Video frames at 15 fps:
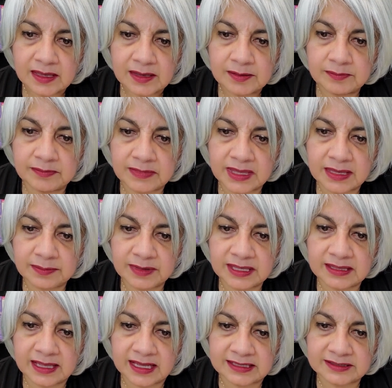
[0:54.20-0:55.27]
Maybe
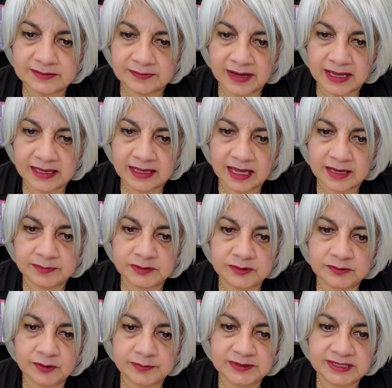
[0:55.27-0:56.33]
that's why I'm
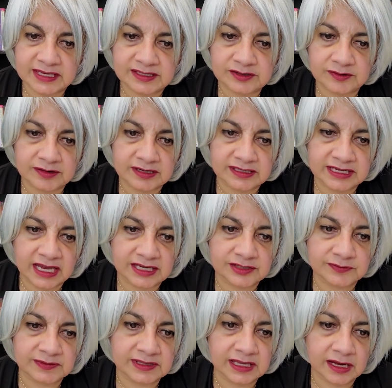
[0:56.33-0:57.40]
too obsessed or attached
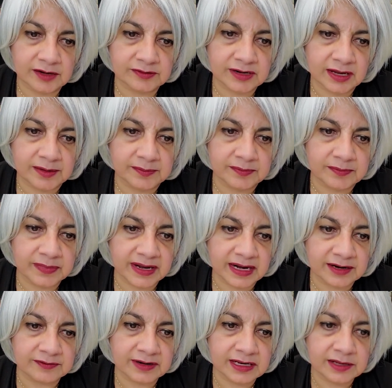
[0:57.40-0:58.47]
with the outcome, but
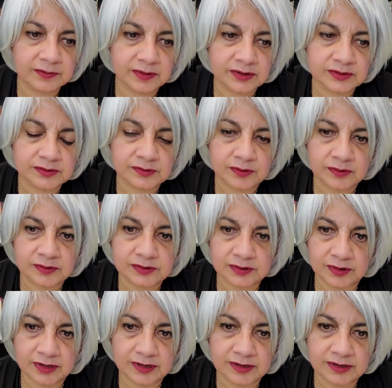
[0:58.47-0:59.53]
I really want to grow
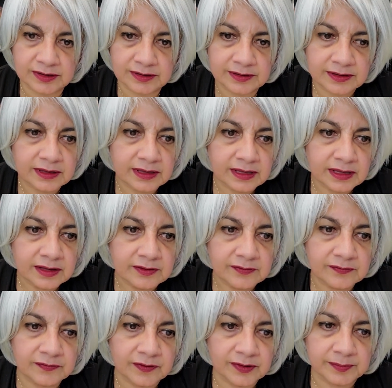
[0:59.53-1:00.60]
taller
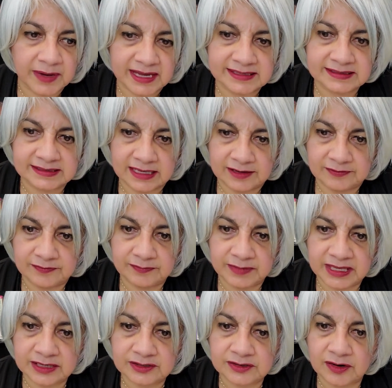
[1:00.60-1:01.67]
for myself.
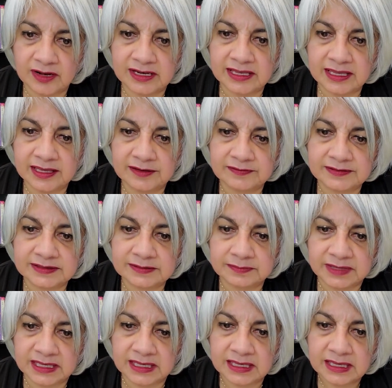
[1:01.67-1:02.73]
Being tall gives
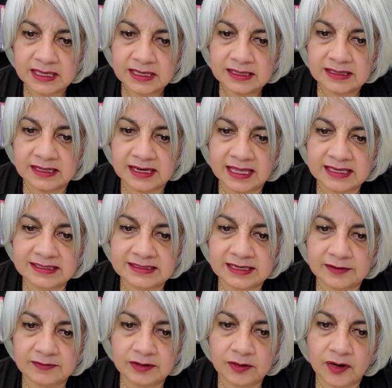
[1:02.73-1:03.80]
me the next level